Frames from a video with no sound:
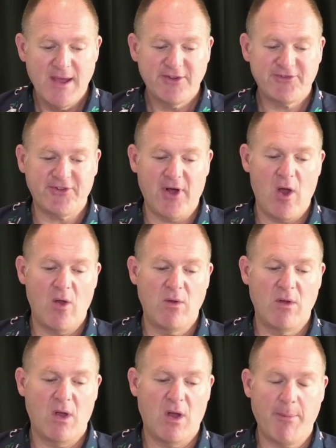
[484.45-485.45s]
So
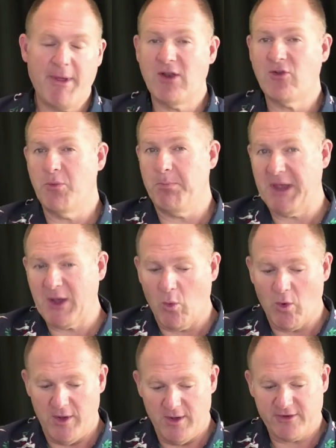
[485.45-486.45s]
I'm going to do bigger
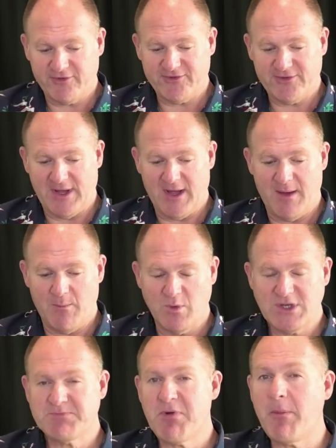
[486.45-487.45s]
works, um,
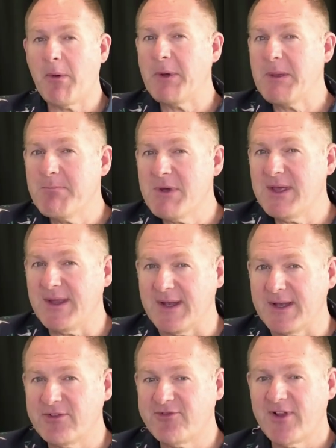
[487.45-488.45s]
which probably
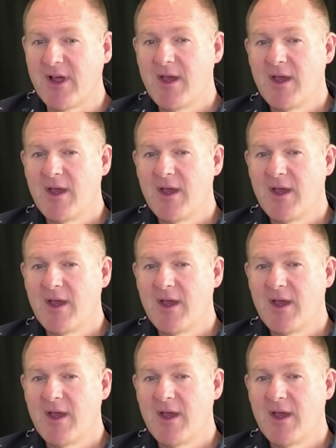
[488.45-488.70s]
means